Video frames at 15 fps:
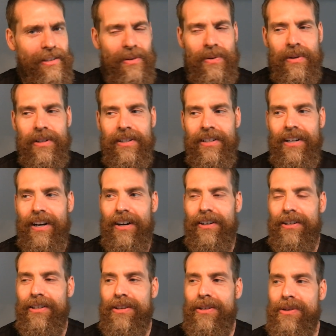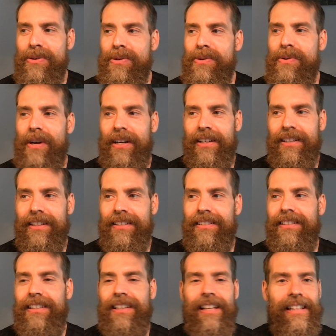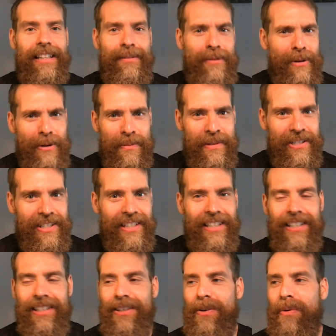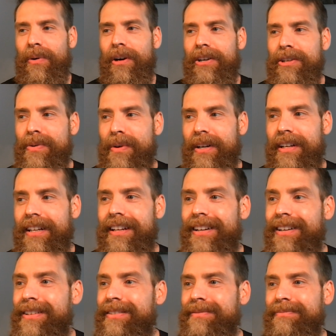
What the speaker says: Or are you on an elliptical machine? Or are you on a